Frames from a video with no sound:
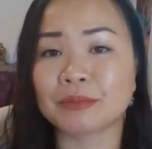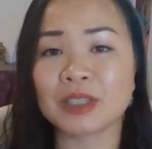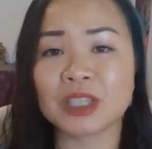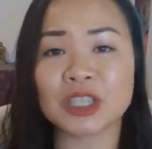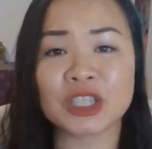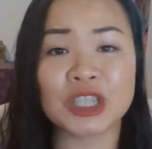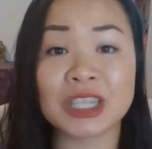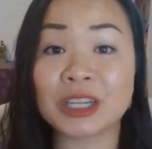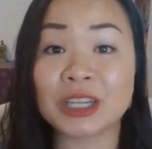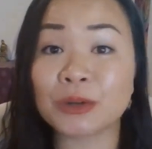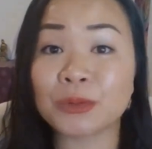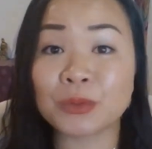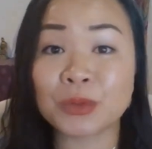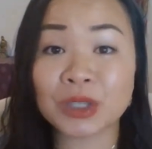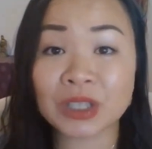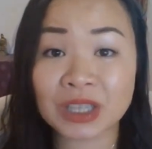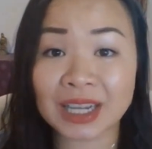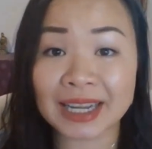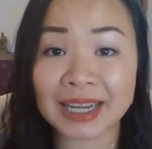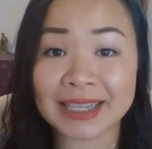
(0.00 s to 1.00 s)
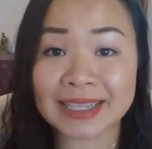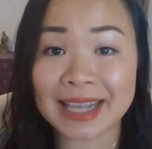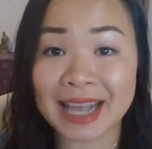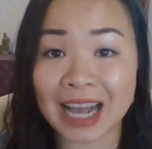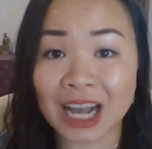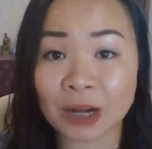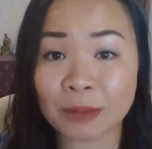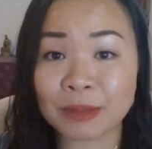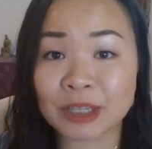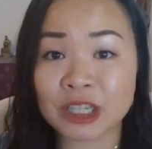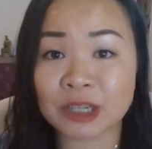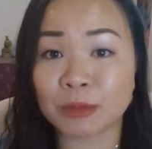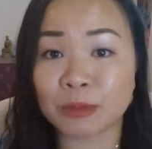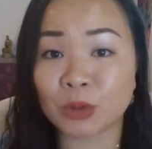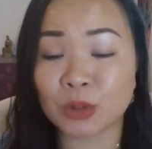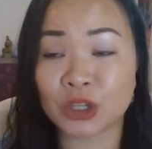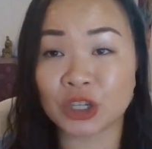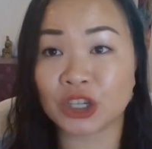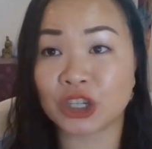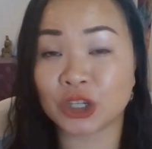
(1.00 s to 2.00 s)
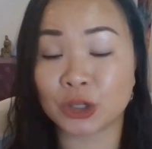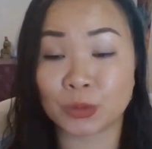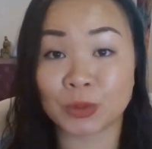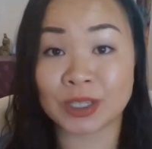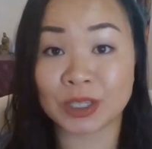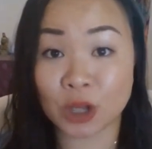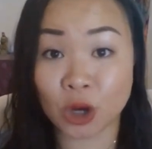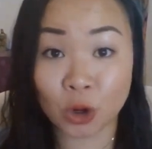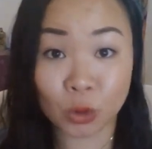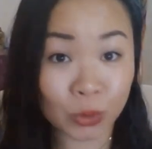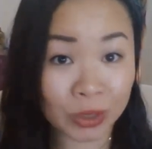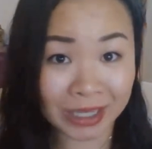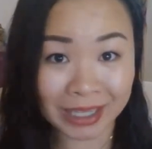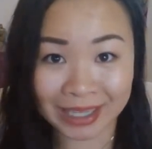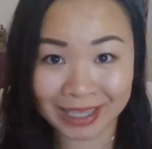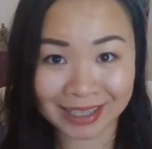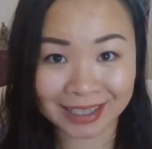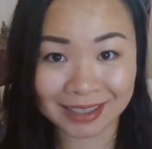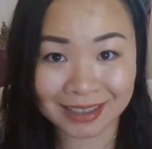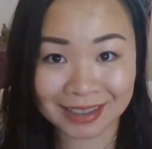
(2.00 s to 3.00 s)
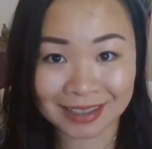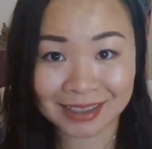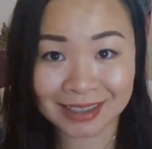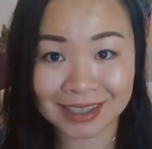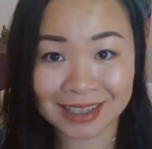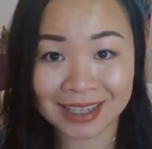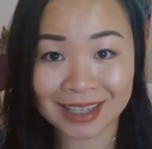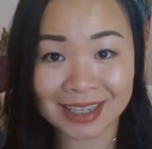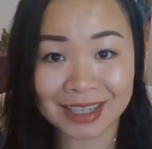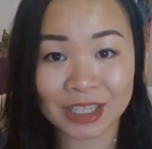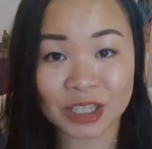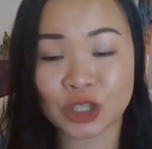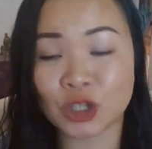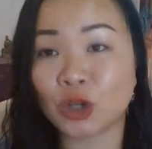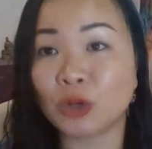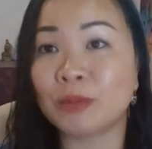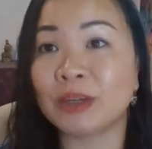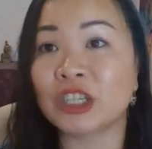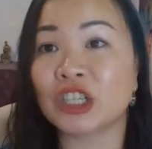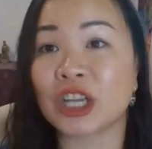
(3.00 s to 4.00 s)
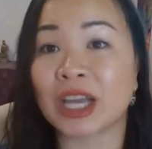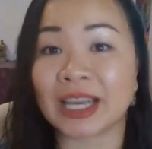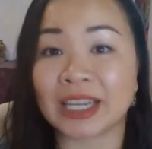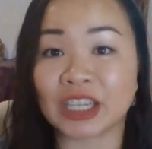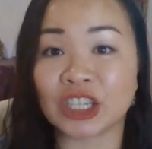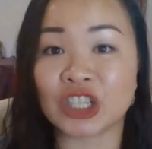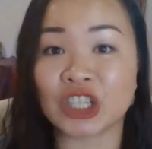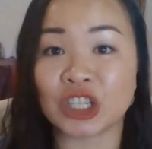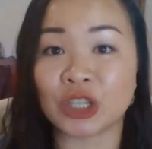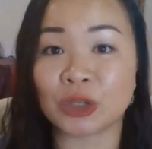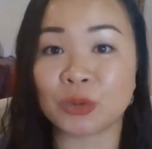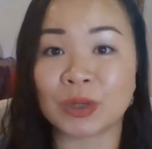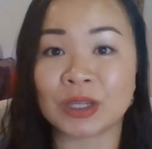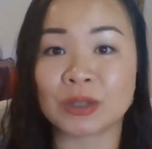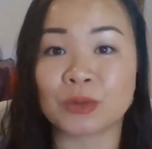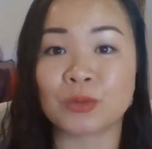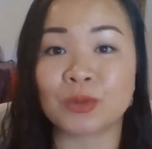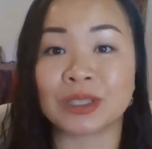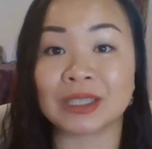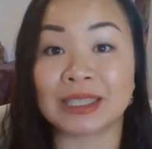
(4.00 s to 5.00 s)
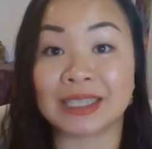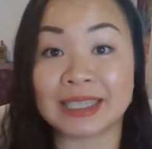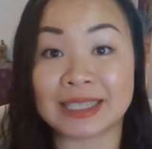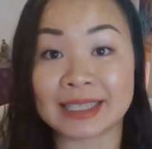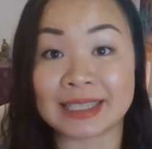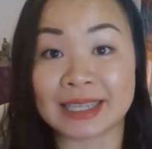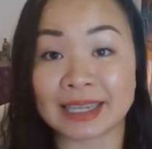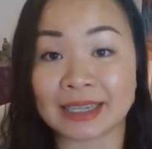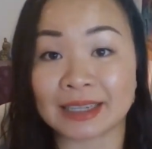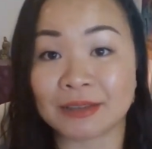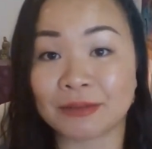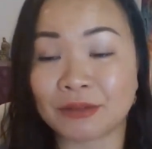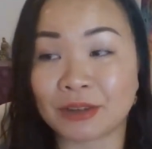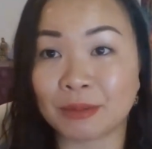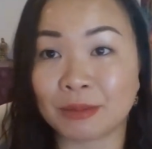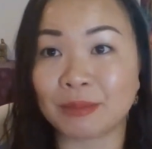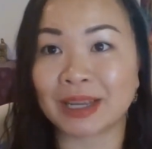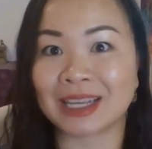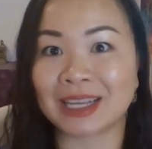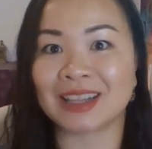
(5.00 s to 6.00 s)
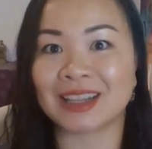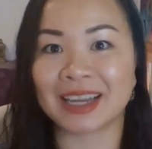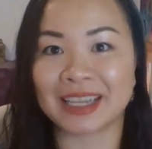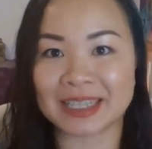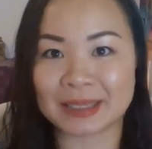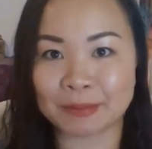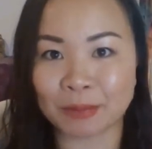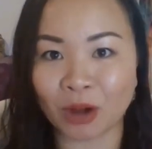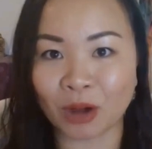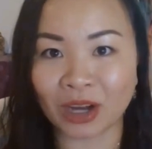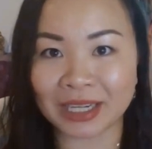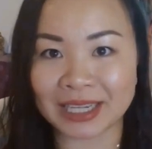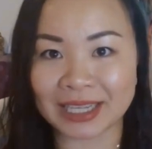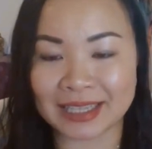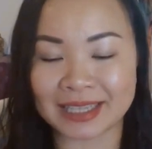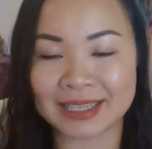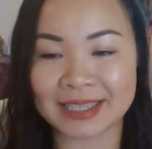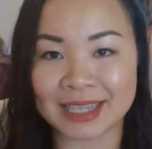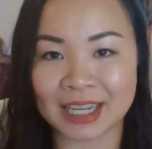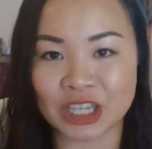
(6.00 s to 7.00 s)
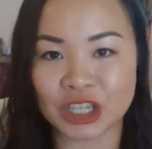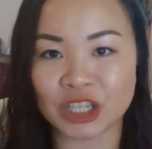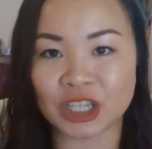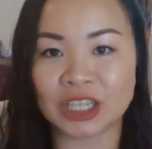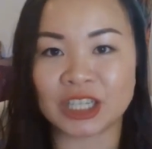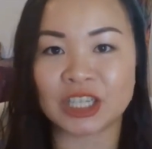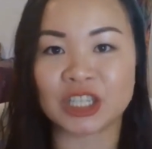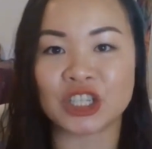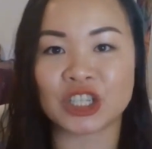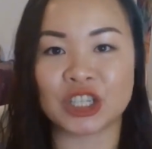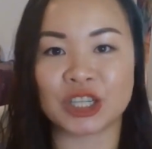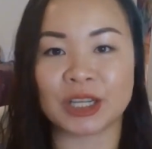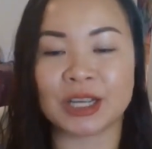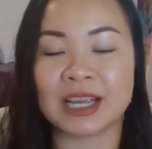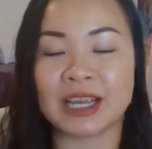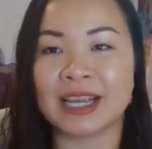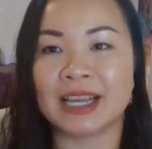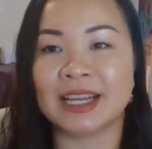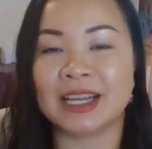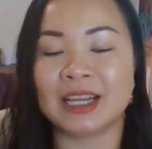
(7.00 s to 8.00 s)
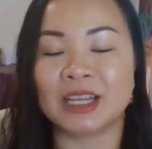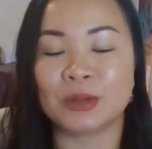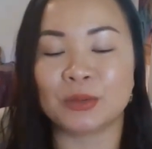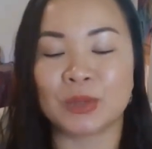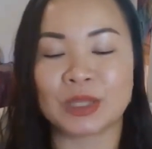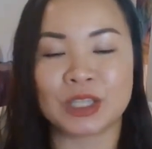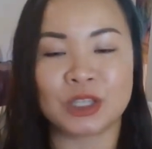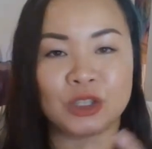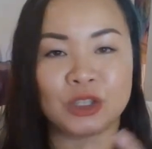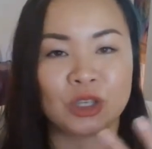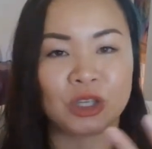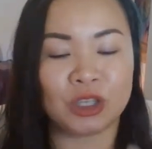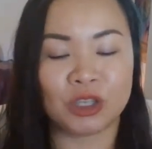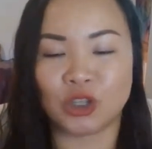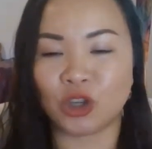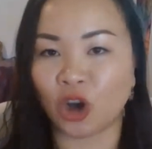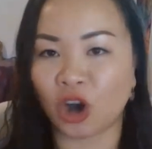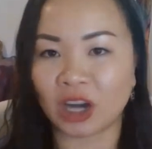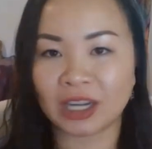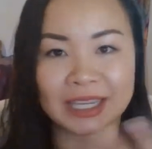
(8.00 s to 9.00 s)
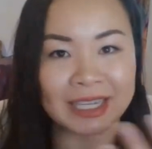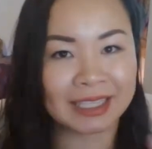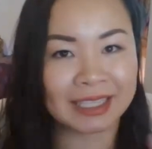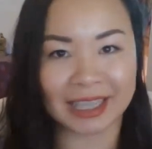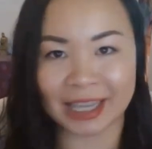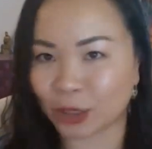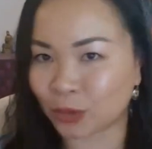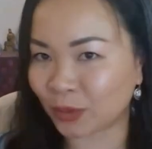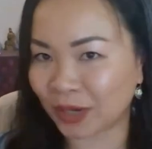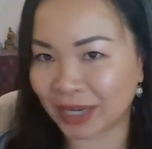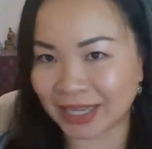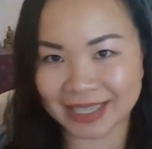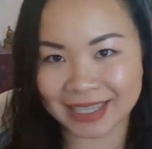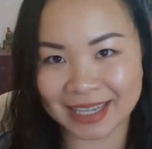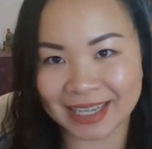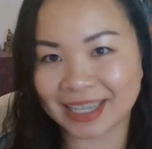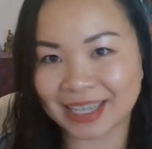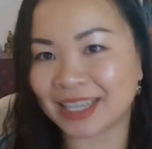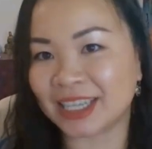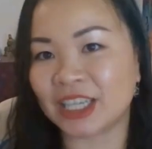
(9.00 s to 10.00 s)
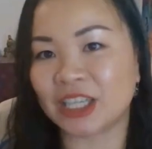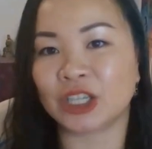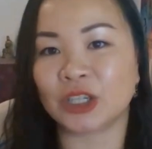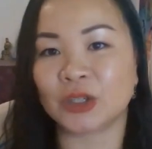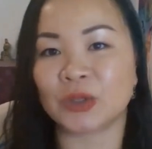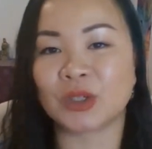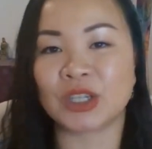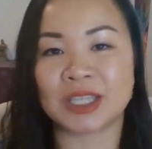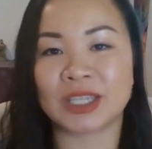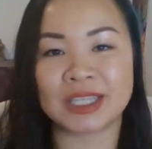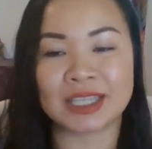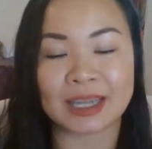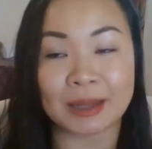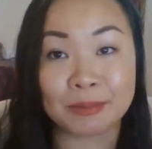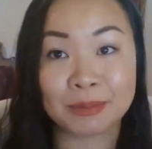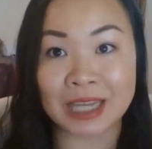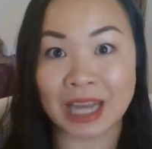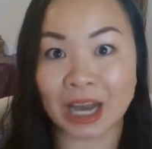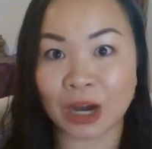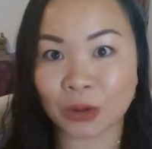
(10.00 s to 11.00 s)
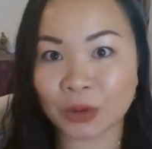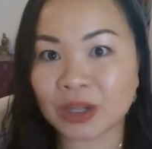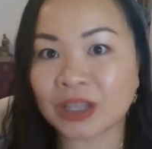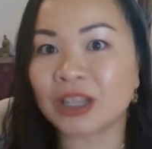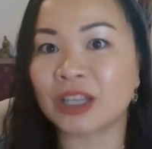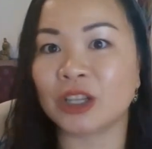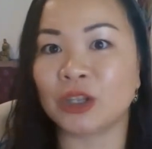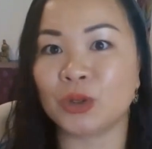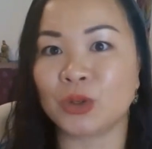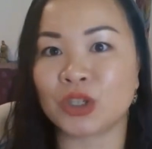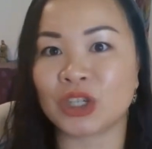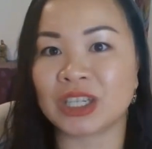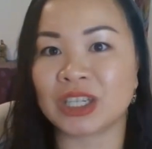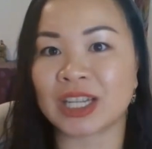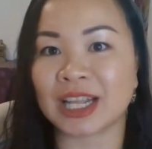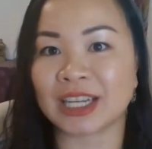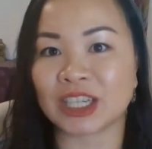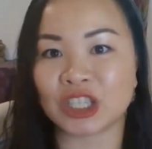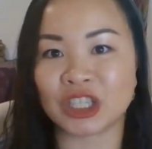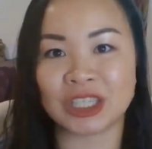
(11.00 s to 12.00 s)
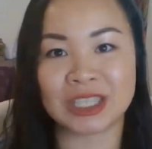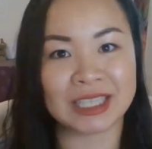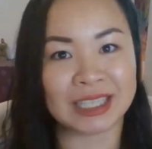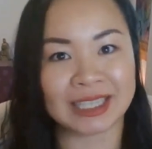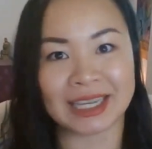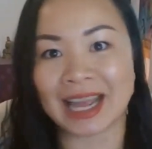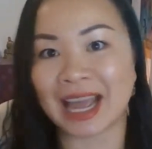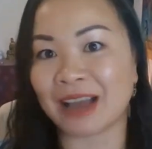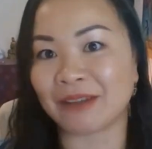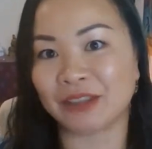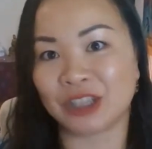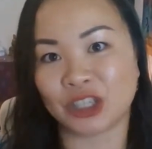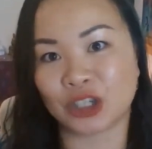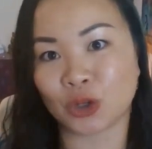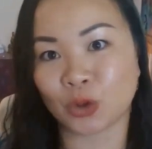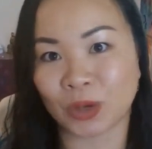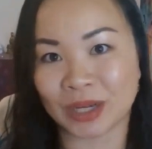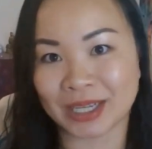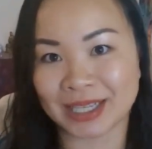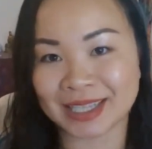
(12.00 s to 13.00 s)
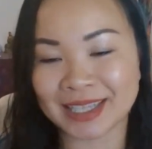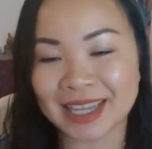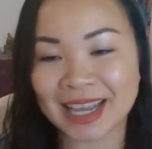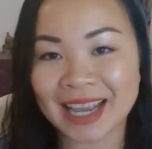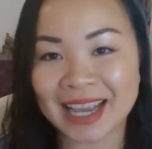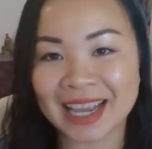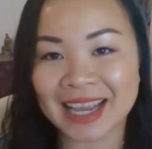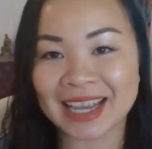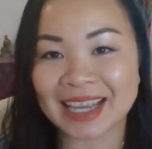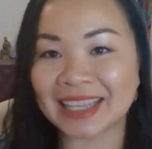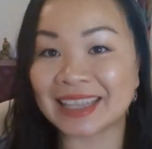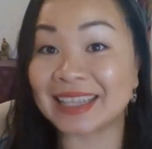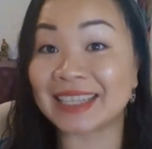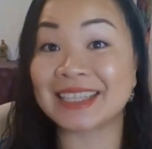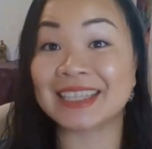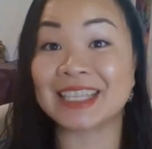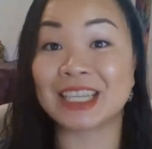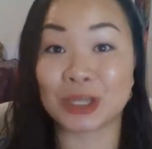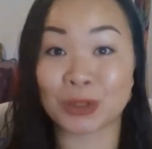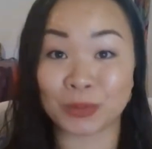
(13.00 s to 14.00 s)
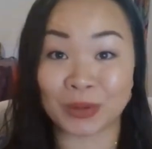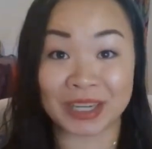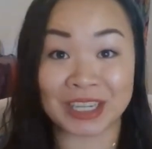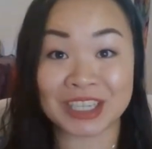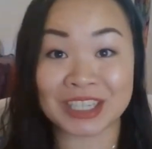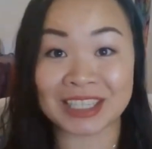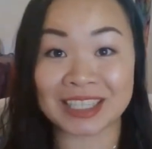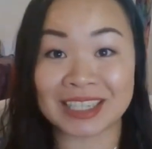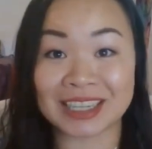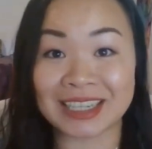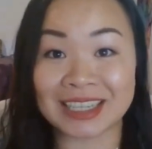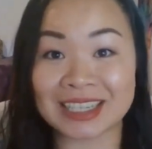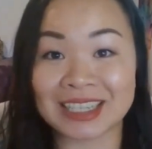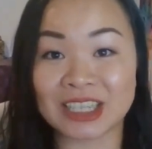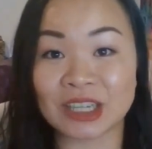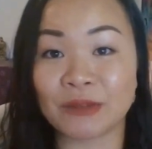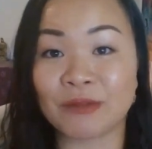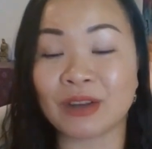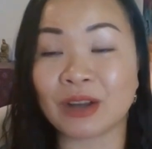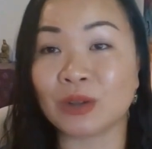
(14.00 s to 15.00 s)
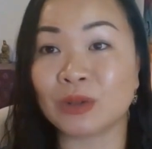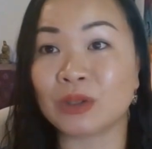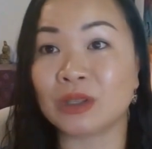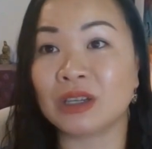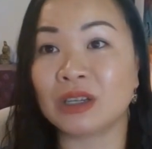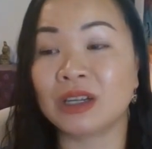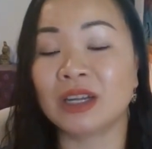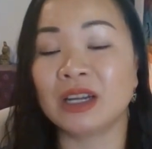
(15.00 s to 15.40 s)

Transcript: she didn't realize how much emotion she was holding in. So much energy was releasing from my client's body in the session. She was yawning like crazy. She stepped out of the illusion that she didn't have the choice in the situation. And she felt